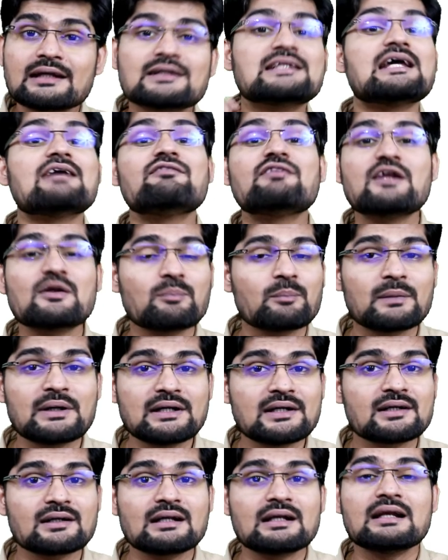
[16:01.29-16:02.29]

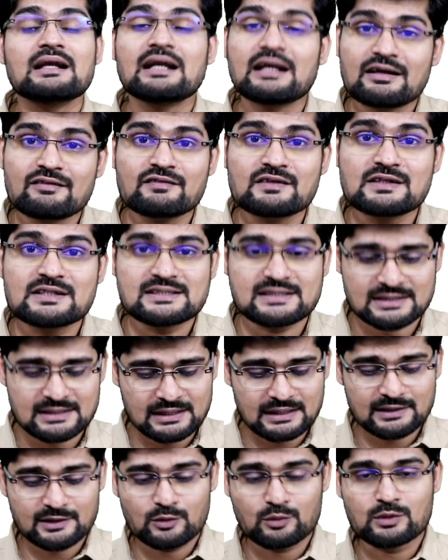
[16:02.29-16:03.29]
development levels
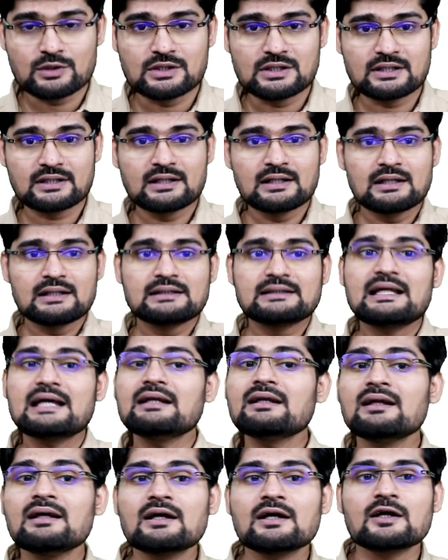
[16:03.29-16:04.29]
in the world.
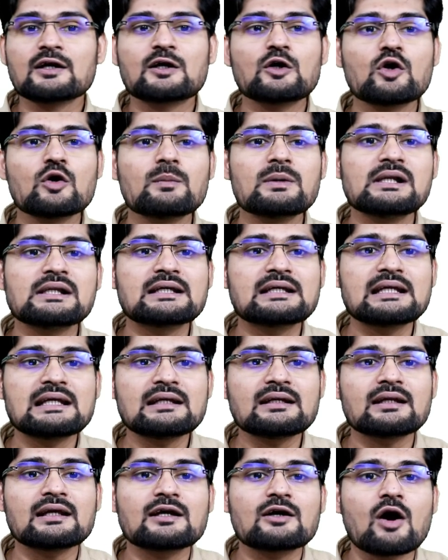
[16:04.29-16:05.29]
Then Global
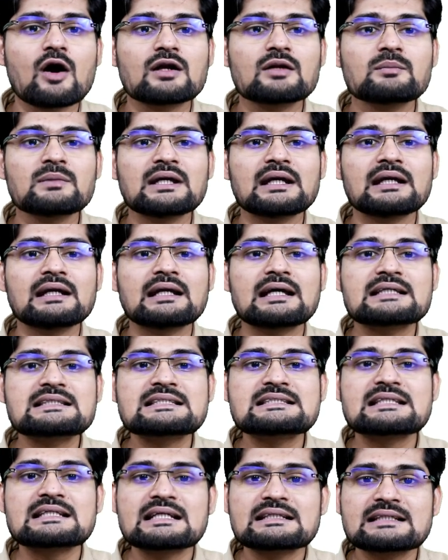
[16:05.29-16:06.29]
Green Economy Index
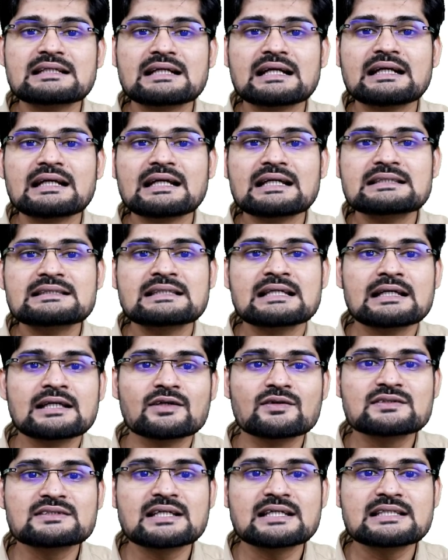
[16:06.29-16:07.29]
is another index. You
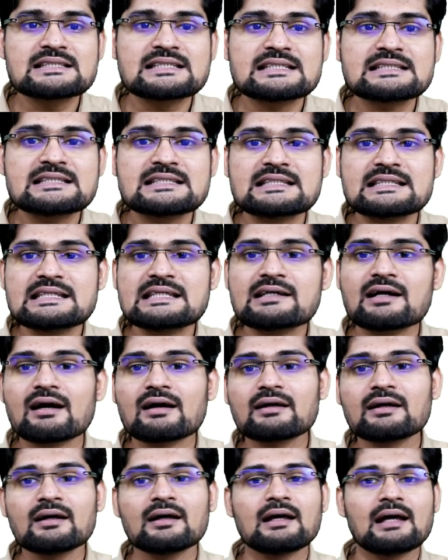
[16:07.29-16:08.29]
say
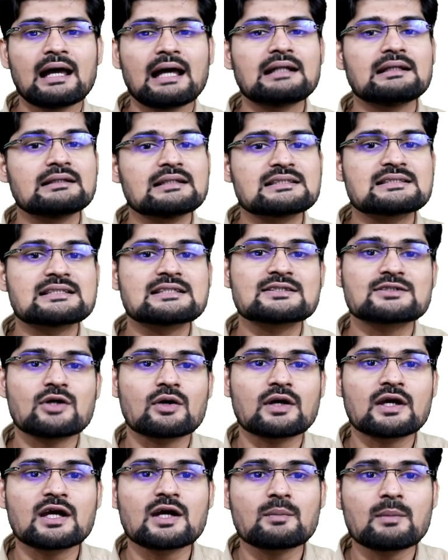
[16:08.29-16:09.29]
GGEI and this is
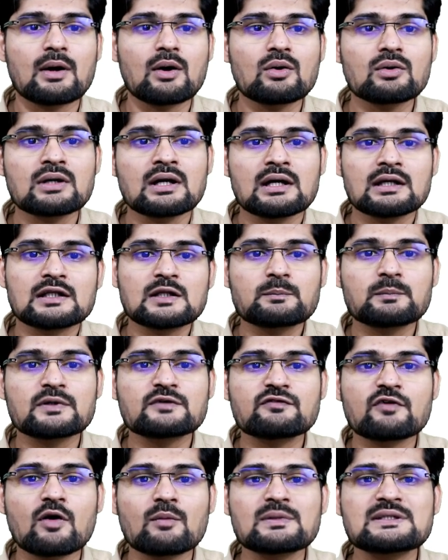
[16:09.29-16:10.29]
talking about the
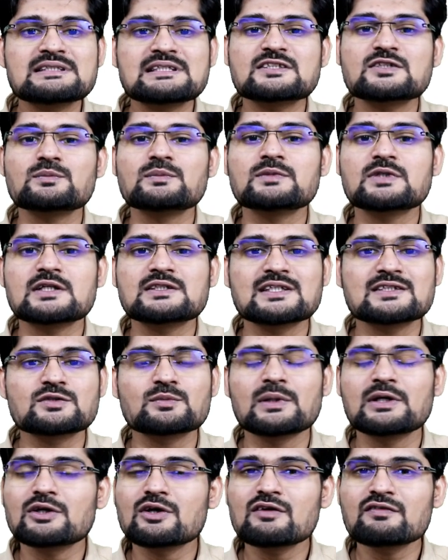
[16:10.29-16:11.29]
performance ass
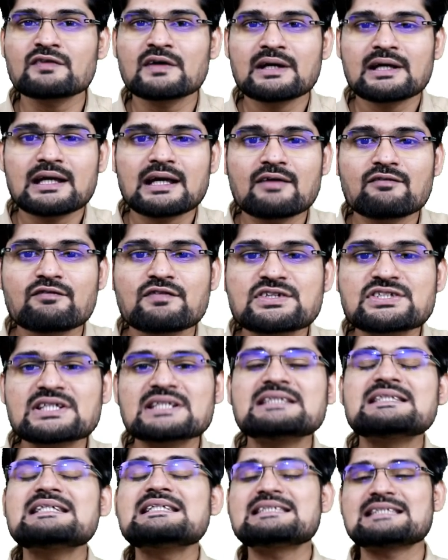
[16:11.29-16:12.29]
assessment of
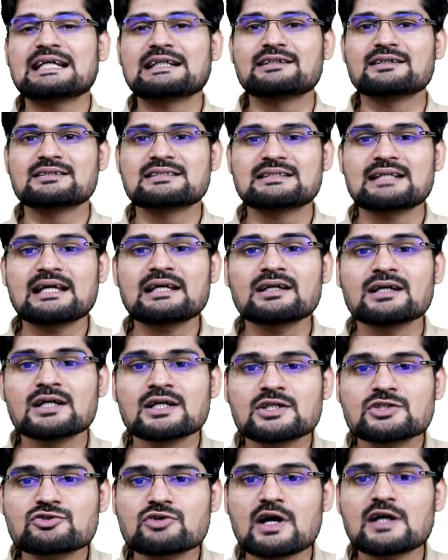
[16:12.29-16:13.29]
efficiency sectors like
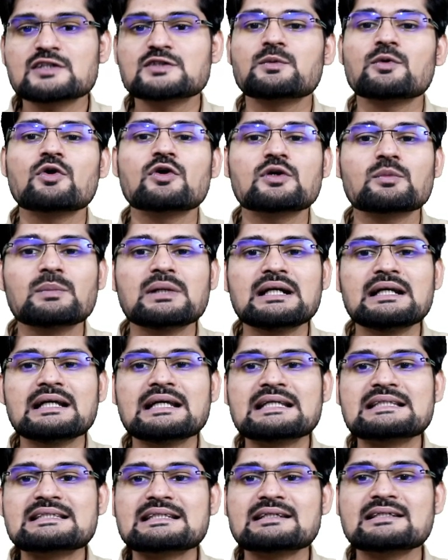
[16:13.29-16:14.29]
transport,
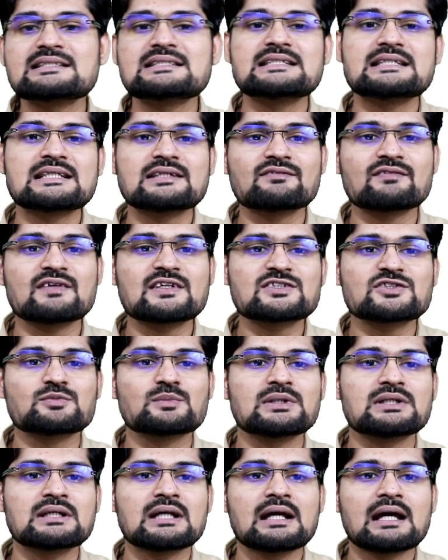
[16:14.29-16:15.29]
buildings, energy,
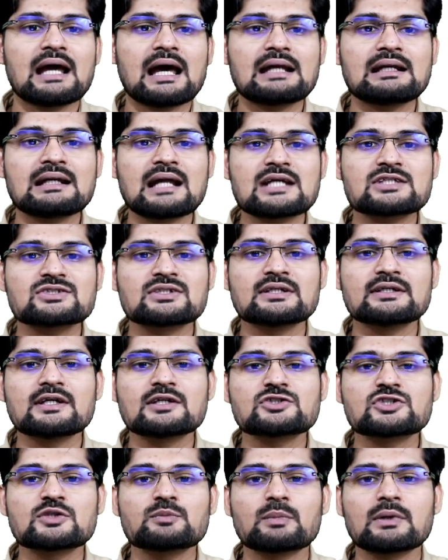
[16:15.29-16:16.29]
investment and national
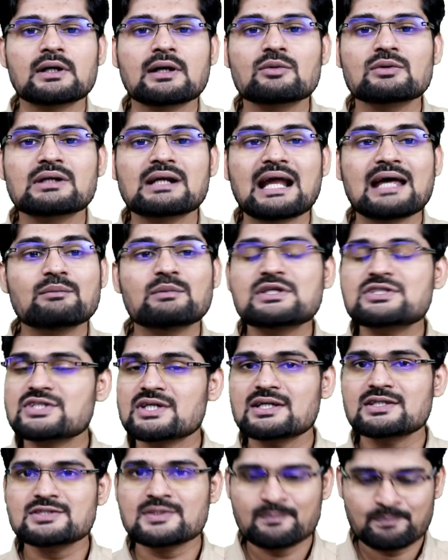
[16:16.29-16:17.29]
leadership around climate
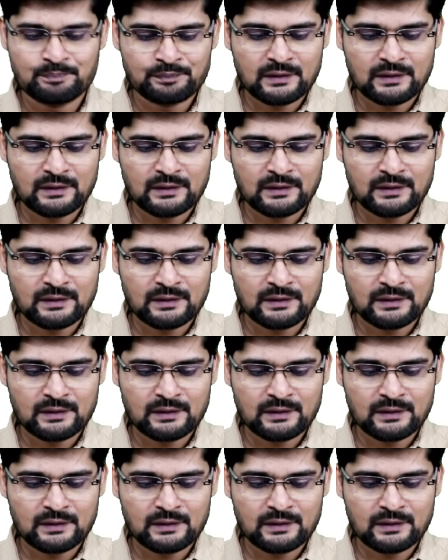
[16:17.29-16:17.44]
change.